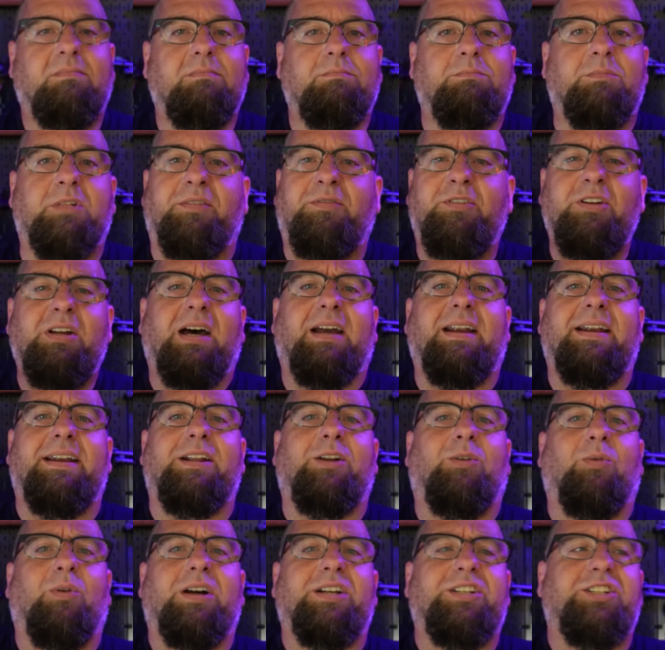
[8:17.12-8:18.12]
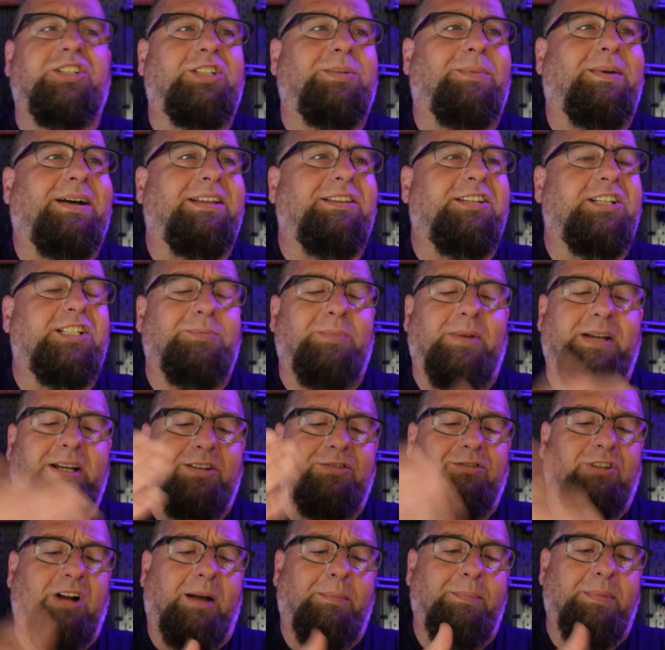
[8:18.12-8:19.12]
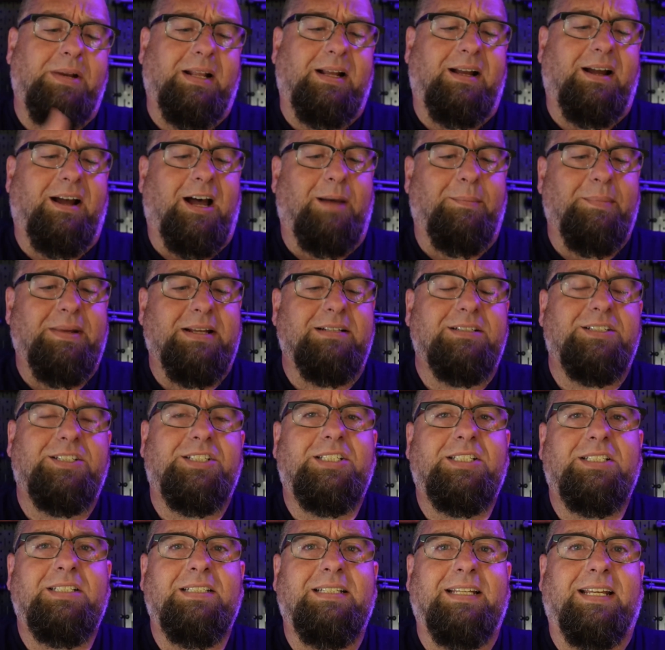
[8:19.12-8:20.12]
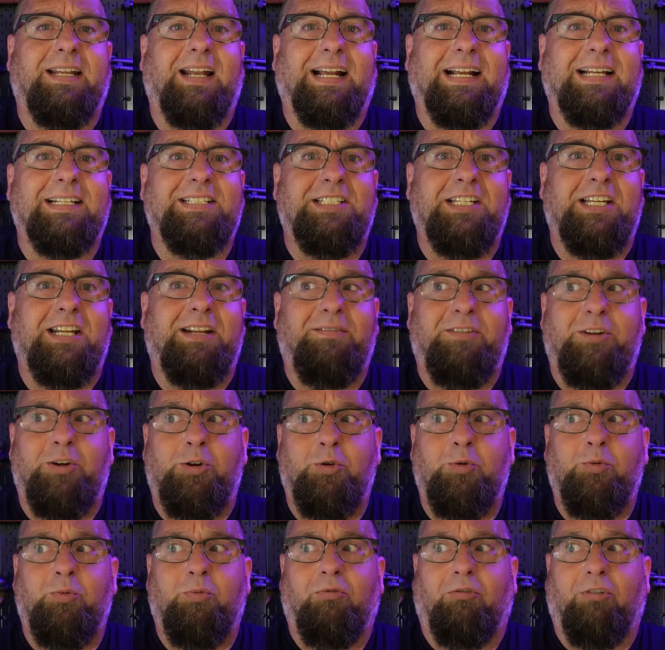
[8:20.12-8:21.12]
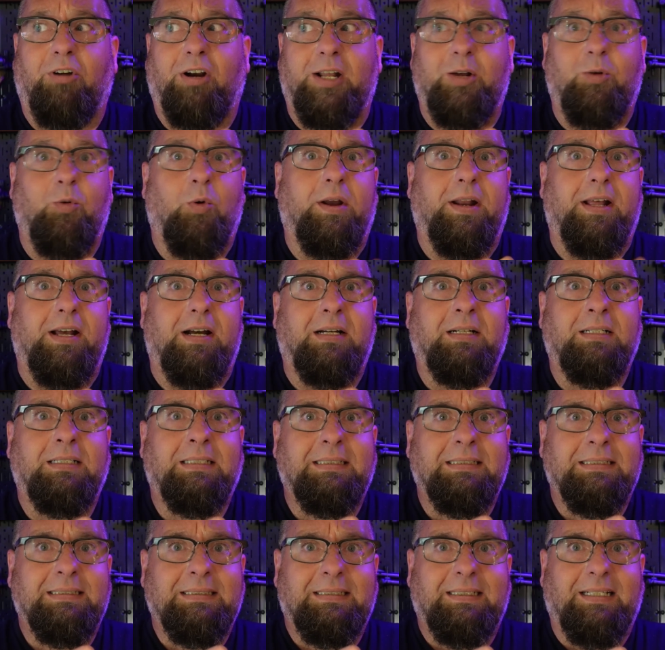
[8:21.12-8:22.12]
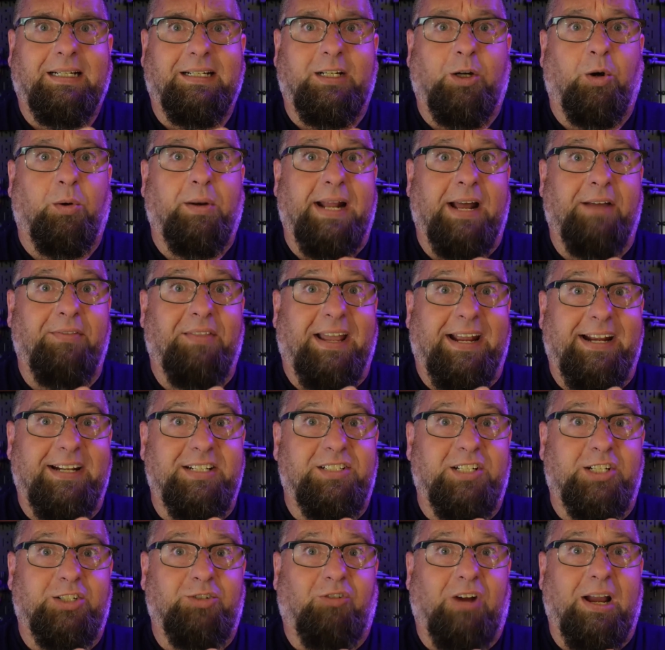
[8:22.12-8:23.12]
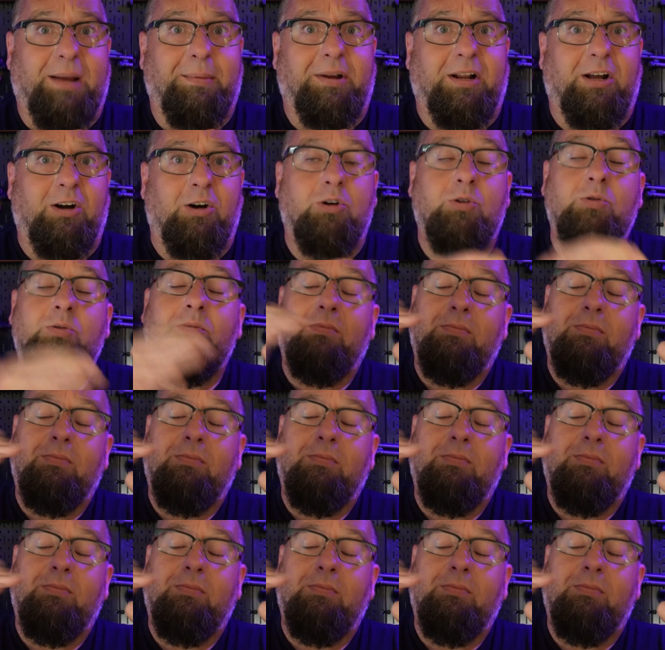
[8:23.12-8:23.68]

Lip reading: But if you got any questions about this, man, drop them in the comments. And like I said, if you really want to go down the 8.6 rabbit hole,